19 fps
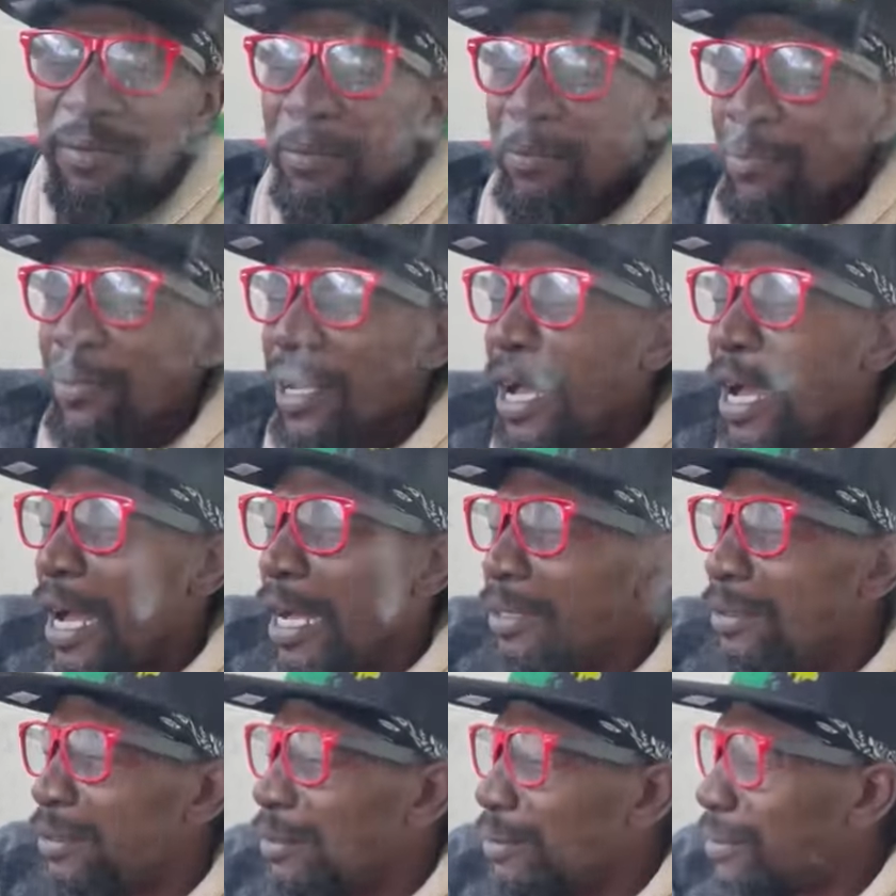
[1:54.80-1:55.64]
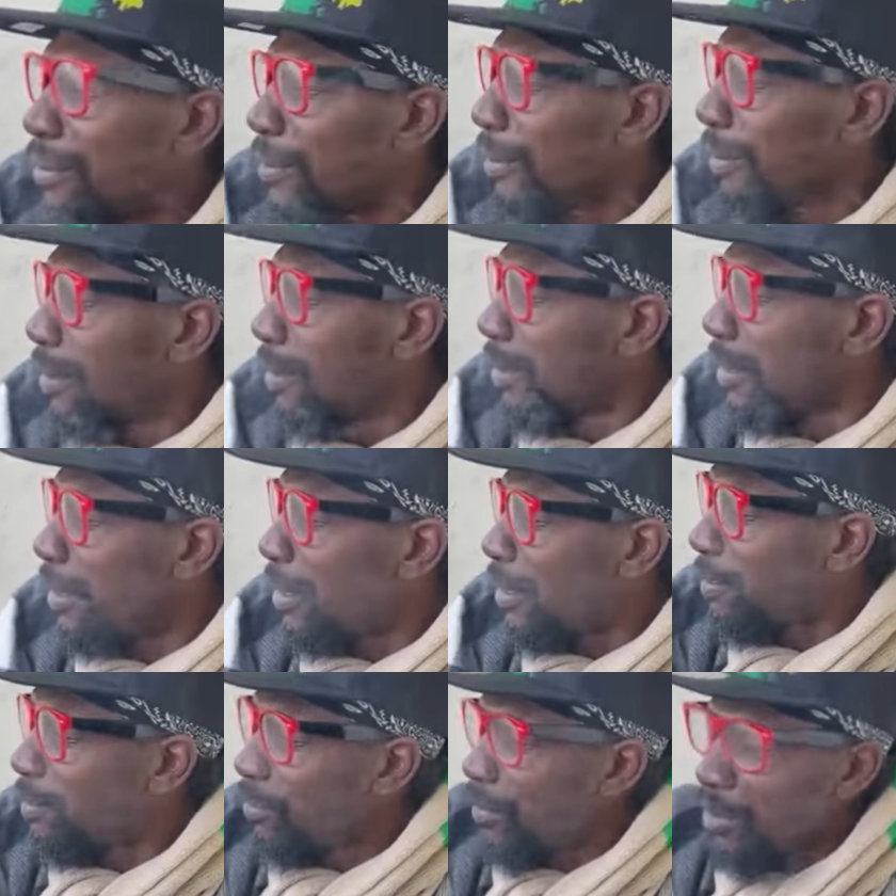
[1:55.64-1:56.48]
are the same person with the
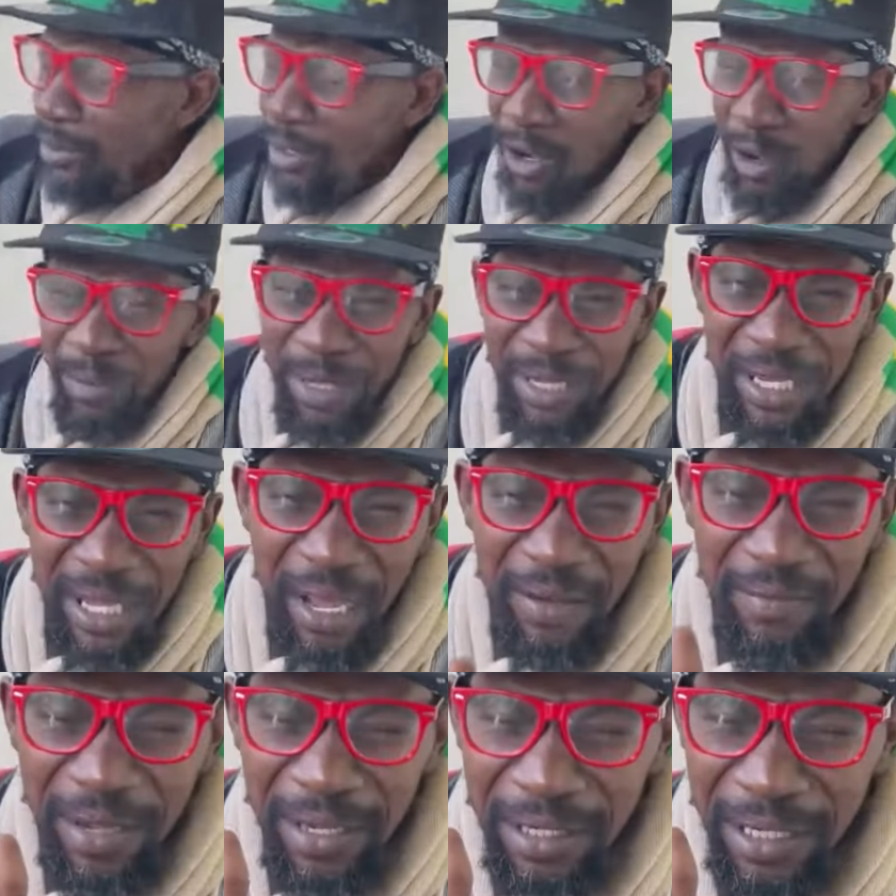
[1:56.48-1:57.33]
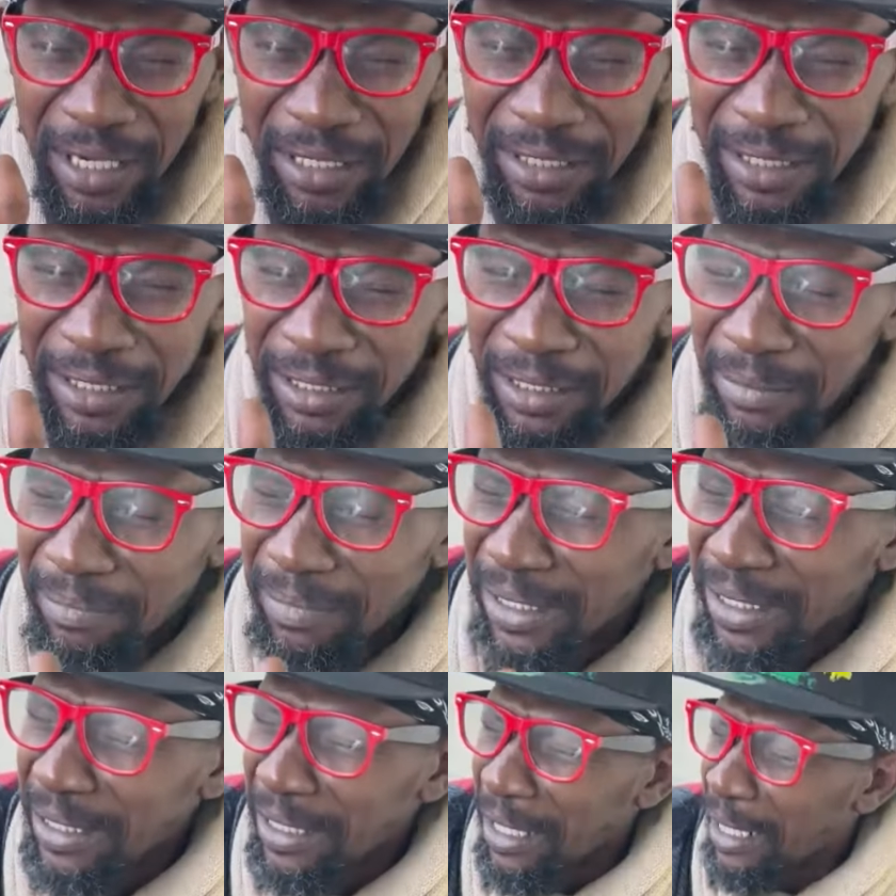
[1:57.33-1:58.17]
alter ego behavior.
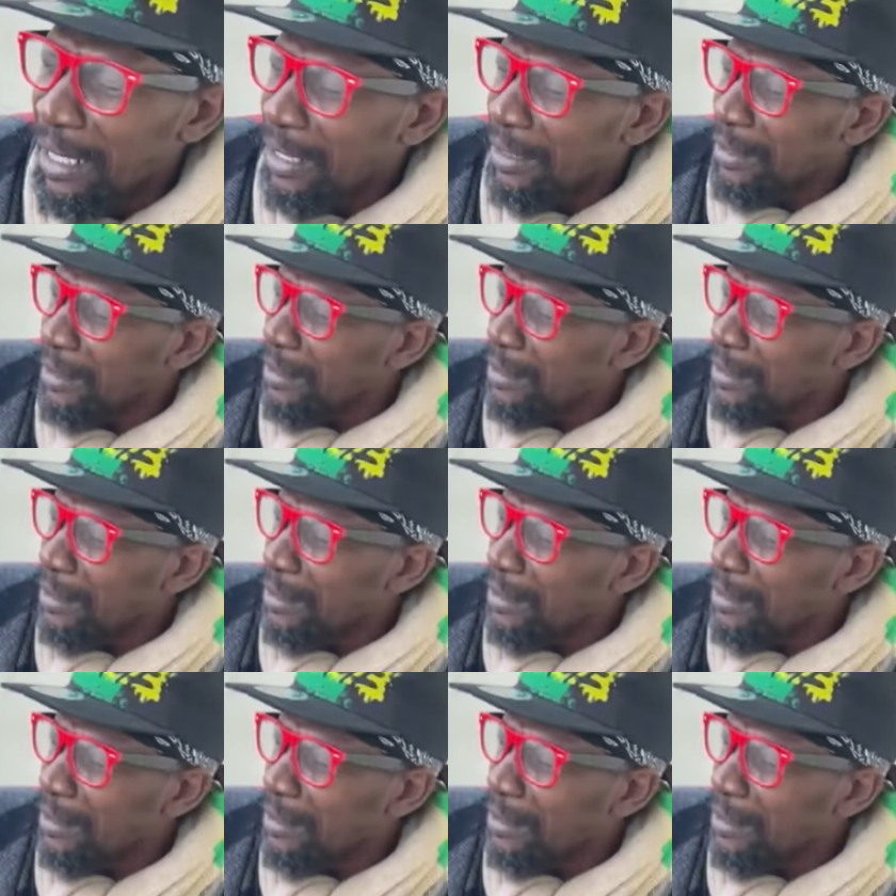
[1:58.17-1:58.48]
Yes, man,